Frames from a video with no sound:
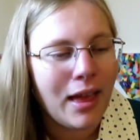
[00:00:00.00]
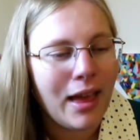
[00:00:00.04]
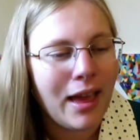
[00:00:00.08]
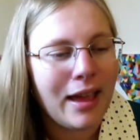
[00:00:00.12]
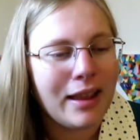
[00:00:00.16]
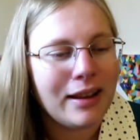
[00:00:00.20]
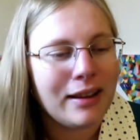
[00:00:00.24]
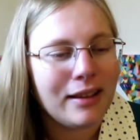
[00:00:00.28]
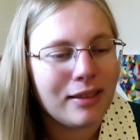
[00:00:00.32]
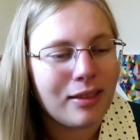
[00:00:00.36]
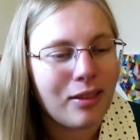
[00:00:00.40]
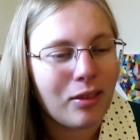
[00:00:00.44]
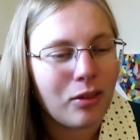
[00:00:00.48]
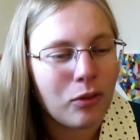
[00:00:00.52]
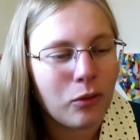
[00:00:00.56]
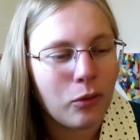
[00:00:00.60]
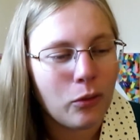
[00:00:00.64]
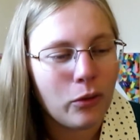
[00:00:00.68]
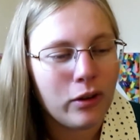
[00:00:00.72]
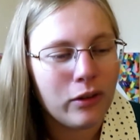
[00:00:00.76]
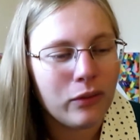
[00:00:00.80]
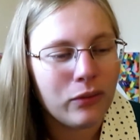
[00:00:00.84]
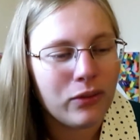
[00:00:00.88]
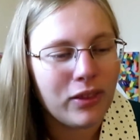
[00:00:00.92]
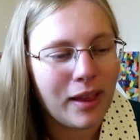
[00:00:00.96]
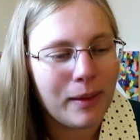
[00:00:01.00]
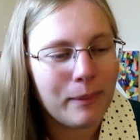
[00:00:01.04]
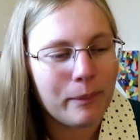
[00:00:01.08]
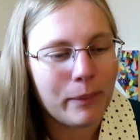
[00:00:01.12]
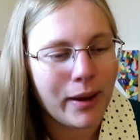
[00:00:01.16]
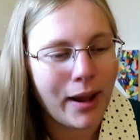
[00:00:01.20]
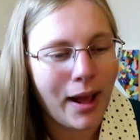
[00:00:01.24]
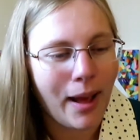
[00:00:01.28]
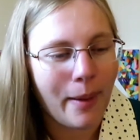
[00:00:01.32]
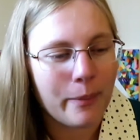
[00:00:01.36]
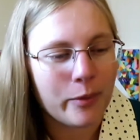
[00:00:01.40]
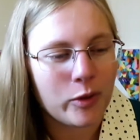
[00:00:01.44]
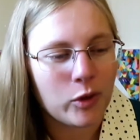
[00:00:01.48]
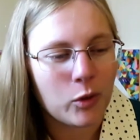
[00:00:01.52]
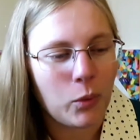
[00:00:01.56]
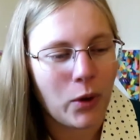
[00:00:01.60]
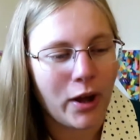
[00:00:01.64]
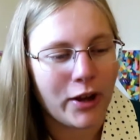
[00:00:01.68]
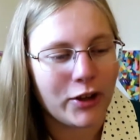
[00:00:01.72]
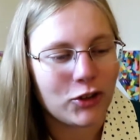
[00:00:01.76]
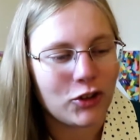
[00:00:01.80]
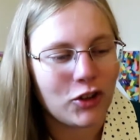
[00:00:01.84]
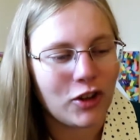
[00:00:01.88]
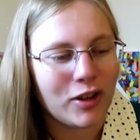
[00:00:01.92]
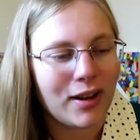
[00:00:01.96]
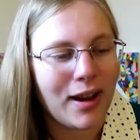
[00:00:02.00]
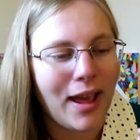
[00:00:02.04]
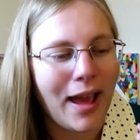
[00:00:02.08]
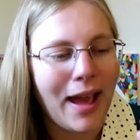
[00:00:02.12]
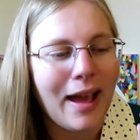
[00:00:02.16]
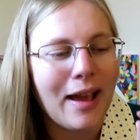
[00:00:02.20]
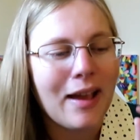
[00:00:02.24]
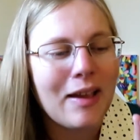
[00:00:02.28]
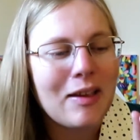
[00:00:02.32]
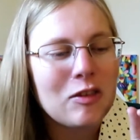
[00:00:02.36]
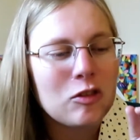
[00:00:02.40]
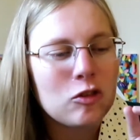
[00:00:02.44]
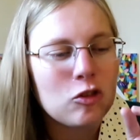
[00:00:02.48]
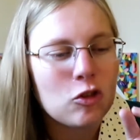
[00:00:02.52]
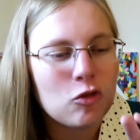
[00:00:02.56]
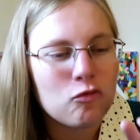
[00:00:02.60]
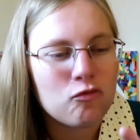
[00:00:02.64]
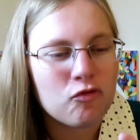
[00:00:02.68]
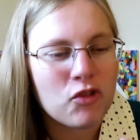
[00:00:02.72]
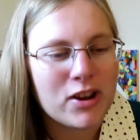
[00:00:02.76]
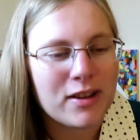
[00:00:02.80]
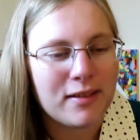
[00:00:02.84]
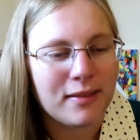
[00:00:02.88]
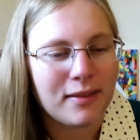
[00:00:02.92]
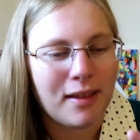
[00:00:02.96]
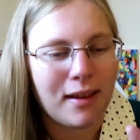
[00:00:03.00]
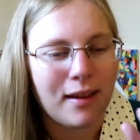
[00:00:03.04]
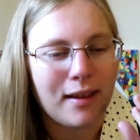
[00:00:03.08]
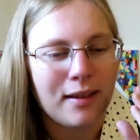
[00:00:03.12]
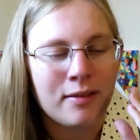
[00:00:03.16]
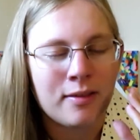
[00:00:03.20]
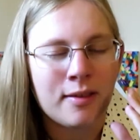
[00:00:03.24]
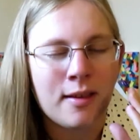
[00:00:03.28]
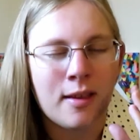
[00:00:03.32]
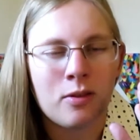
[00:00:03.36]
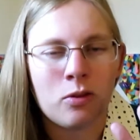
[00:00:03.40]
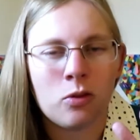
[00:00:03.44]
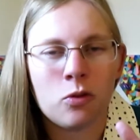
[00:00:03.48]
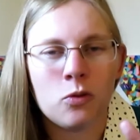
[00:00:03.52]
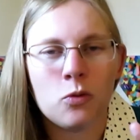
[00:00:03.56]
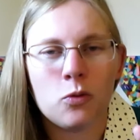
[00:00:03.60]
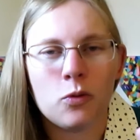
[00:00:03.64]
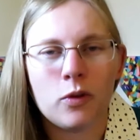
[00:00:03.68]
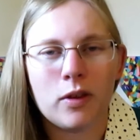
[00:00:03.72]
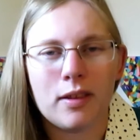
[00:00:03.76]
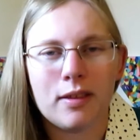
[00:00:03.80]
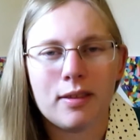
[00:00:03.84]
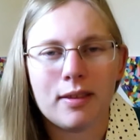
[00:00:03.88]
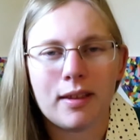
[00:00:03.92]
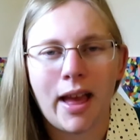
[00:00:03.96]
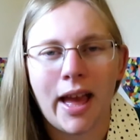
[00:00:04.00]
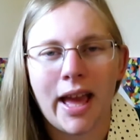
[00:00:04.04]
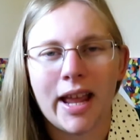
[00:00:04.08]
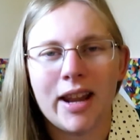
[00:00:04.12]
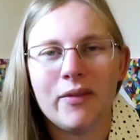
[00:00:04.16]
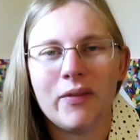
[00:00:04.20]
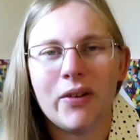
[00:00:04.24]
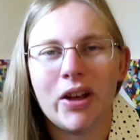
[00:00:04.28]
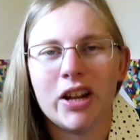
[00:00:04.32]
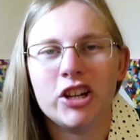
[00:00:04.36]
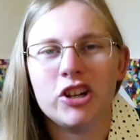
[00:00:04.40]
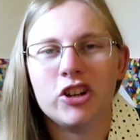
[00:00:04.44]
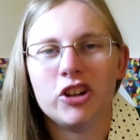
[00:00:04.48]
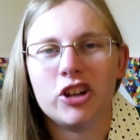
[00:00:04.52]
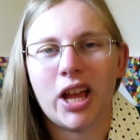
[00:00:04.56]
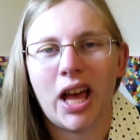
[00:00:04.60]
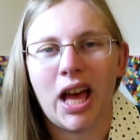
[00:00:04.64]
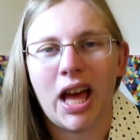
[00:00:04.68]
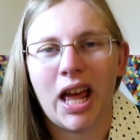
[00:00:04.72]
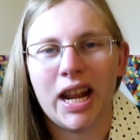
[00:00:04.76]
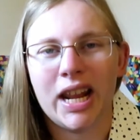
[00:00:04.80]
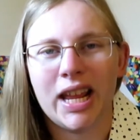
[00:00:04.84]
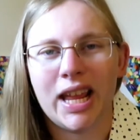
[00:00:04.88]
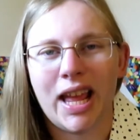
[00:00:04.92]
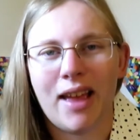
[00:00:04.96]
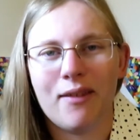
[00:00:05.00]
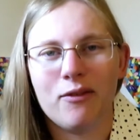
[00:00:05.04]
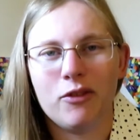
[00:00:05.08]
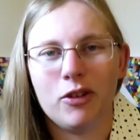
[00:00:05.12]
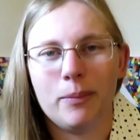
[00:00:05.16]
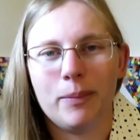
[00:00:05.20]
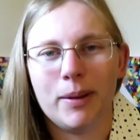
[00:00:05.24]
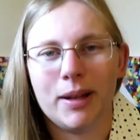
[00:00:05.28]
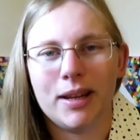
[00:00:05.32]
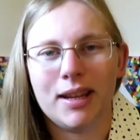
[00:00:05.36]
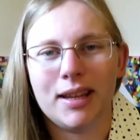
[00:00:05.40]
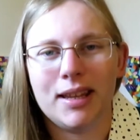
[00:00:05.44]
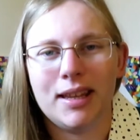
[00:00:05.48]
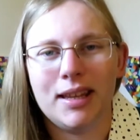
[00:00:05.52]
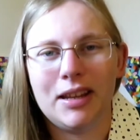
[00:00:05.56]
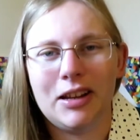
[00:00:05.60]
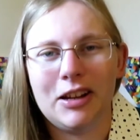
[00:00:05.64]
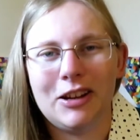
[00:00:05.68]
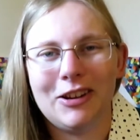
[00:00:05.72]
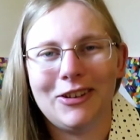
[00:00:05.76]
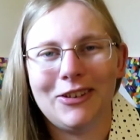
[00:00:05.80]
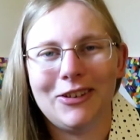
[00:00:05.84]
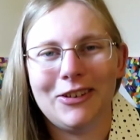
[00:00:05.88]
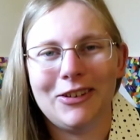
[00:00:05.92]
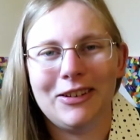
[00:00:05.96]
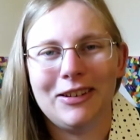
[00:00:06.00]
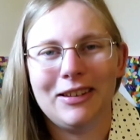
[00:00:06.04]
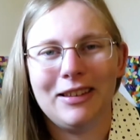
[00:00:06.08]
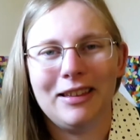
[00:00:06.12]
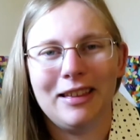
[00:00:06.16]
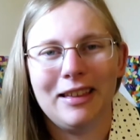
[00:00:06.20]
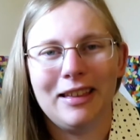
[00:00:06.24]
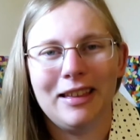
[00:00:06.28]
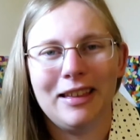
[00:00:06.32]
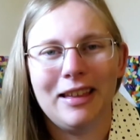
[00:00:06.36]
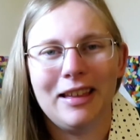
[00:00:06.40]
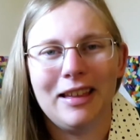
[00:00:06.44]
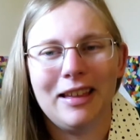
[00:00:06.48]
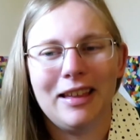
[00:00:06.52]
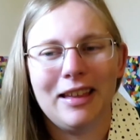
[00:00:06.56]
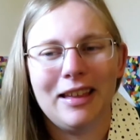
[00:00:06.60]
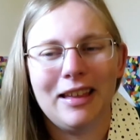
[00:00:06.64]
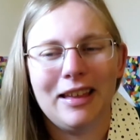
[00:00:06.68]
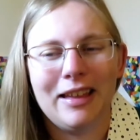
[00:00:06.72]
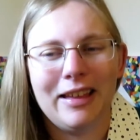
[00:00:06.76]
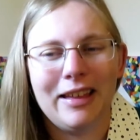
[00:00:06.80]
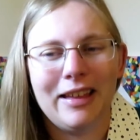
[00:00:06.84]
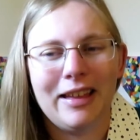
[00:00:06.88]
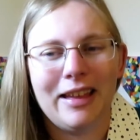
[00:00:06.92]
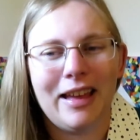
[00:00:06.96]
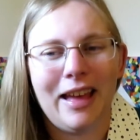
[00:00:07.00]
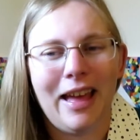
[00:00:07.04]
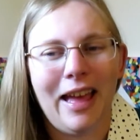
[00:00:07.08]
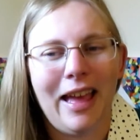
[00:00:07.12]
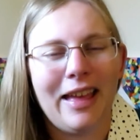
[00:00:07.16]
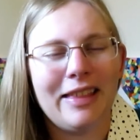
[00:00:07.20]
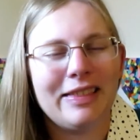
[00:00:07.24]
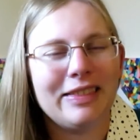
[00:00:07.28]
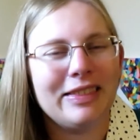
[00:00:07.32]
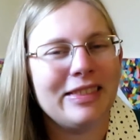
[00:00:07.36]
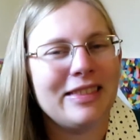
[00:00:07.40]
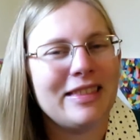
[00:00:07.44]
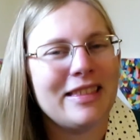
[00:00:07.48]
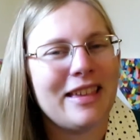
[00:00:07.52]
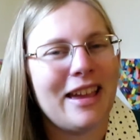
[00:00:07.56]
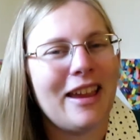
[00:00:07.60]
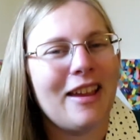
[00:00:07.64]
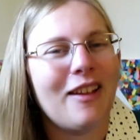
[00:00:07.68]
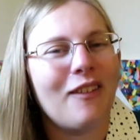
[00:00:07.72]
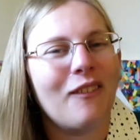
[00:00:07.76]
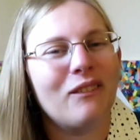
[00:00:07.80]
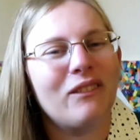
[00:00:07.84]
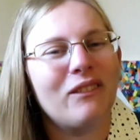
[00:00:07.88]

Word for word: And it sort of then becomes a question as you realize that Luke is kind of undercutting everybody here and, like,